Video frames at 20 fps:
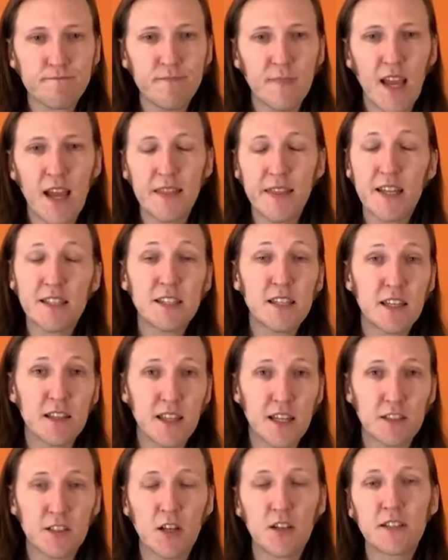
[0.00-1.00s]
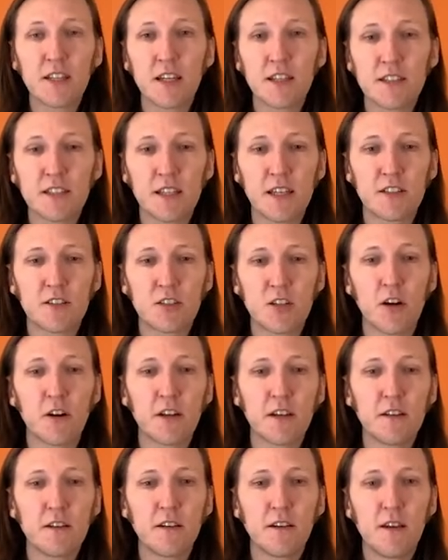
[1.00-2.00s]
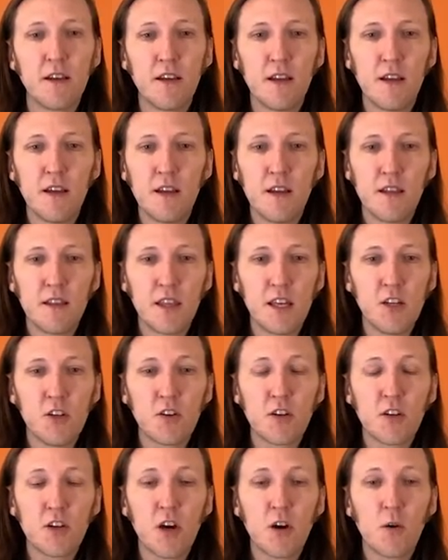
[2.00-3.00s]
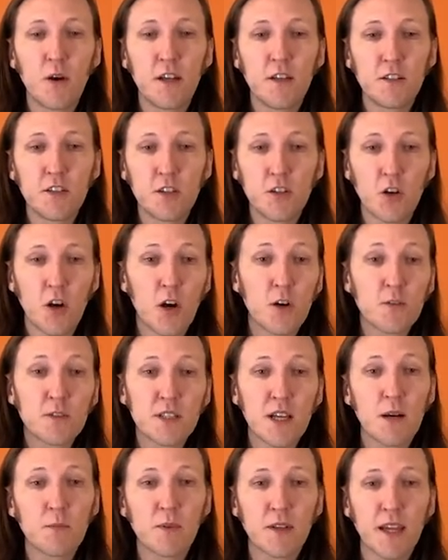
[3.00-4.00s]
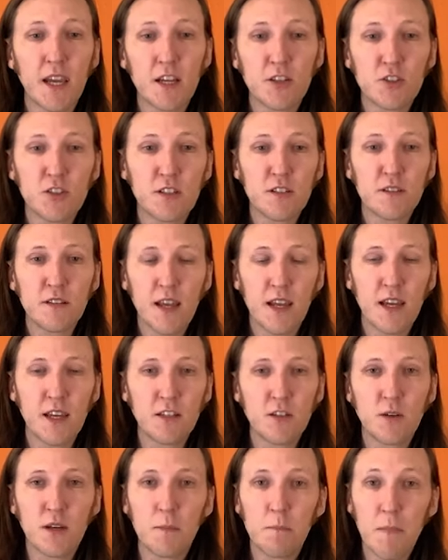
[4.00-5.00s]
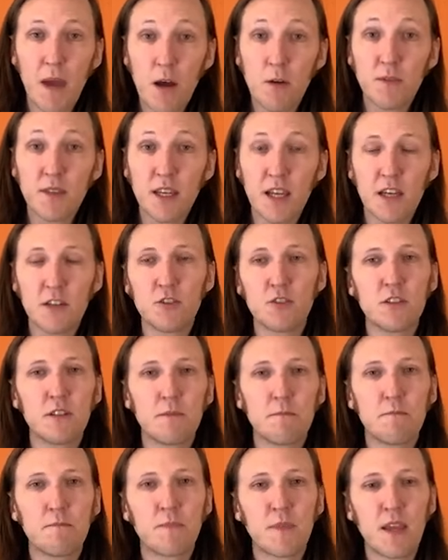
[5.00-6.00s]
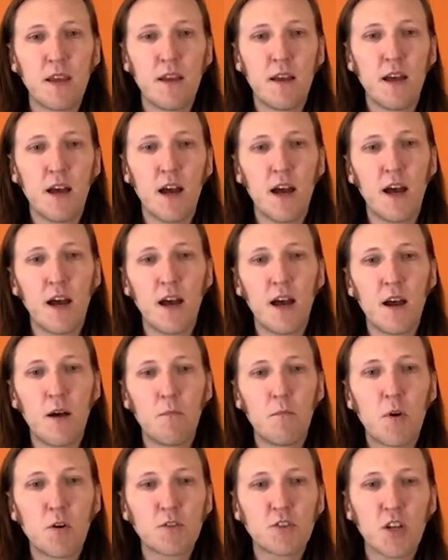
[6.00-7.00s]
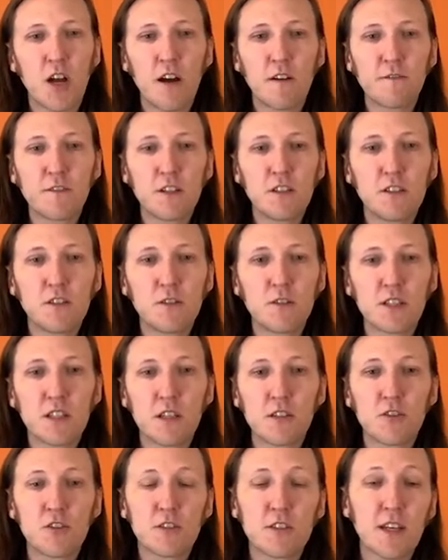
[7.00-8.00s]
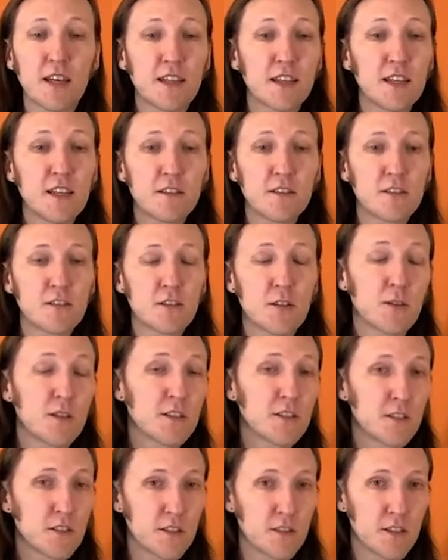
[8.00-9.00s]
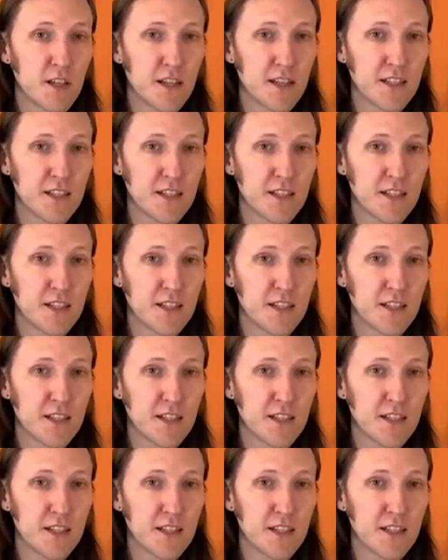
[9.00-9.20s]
And that's it. That's all it takes to get started. Then you can go into your host application and you can mount the engine. Most often you see it just like this. So this is an